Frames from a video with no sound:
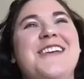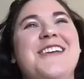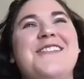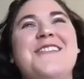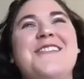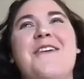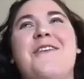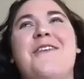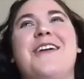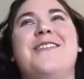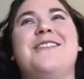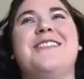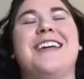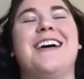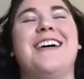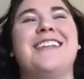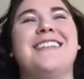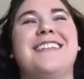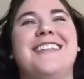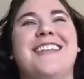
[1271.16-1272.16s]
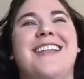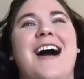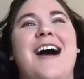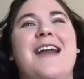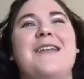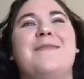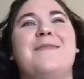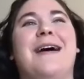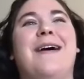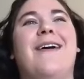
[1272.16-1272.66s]
you know, we've talked a
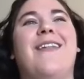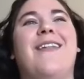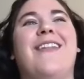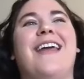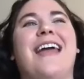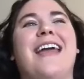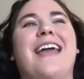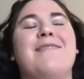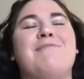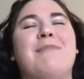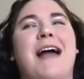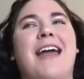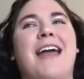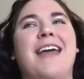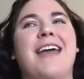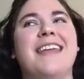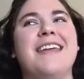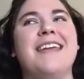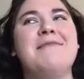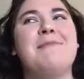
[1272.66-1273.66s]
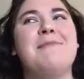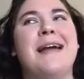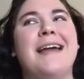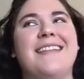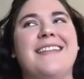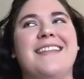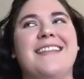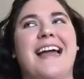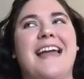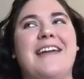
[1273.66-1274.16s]
lot about, like, I think my
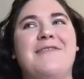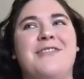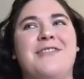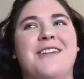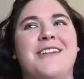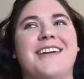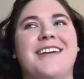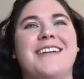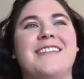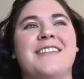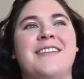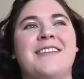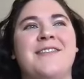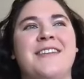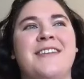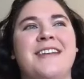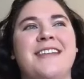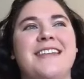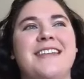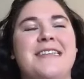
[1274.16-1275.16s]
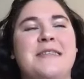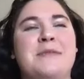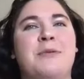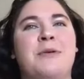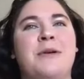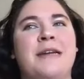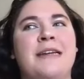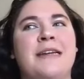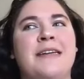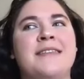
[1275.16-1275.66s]
life philosophy at this
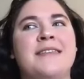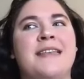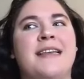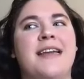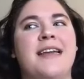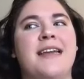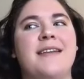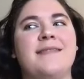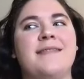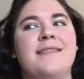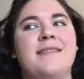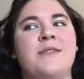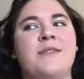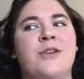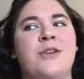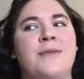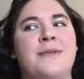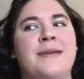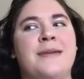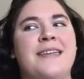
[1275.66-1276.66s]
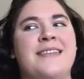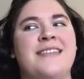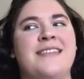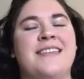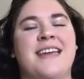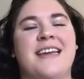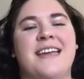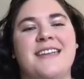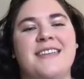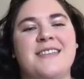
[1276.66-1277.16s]
point is like, nobody's
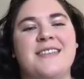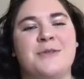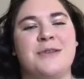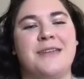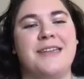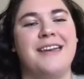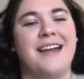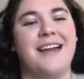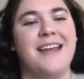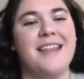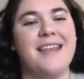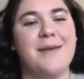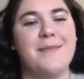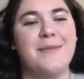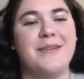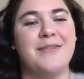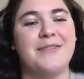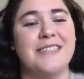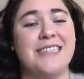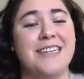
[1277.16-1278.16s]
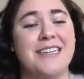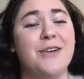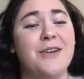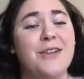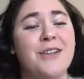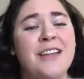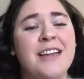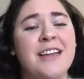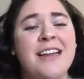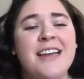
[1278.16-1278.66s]
dead. It's really not that big of a
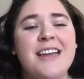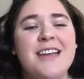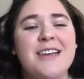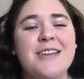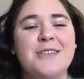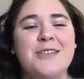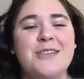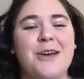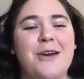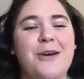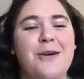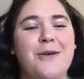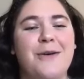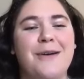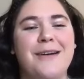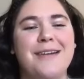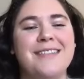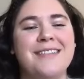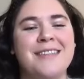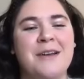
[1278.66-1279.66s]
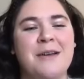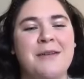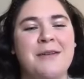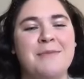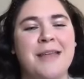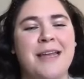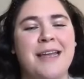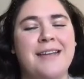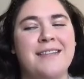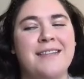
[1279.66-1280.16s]
deal. So
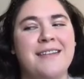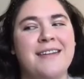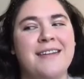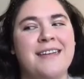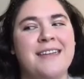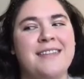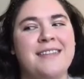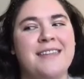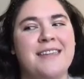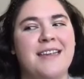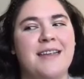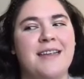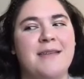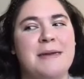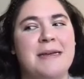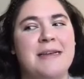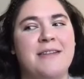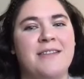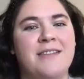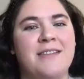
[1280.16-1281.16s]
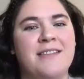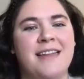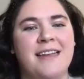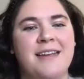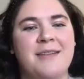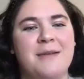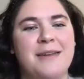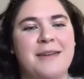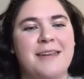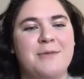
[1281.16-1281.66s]
I'm like, it's an email.
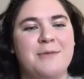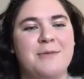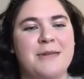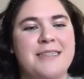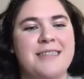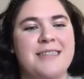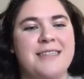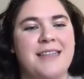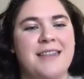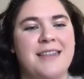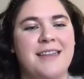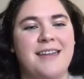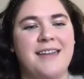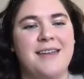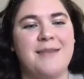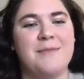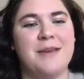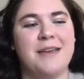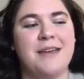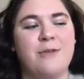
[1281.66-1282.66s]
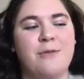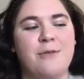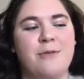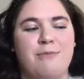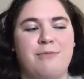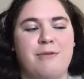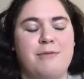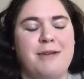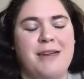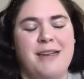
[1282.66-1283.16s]
Like, we can resend the
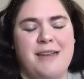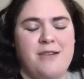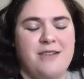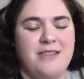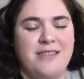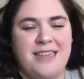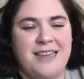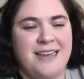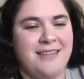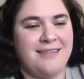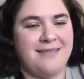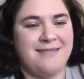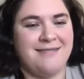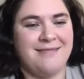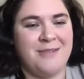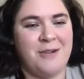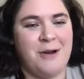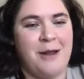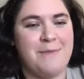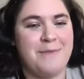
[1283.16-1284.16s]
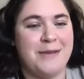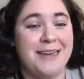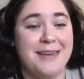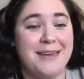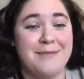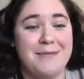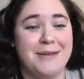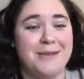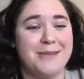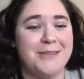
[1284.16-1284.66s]
email, but we all send
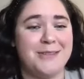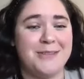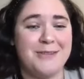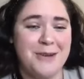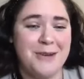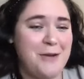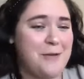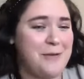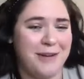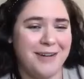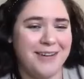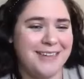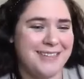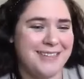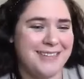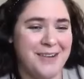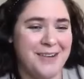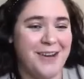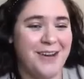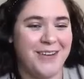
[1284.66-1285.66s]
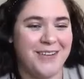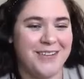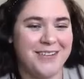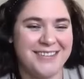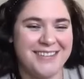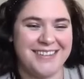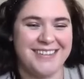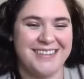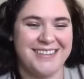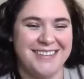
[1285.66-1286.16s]
crappy emails, so no worries at all.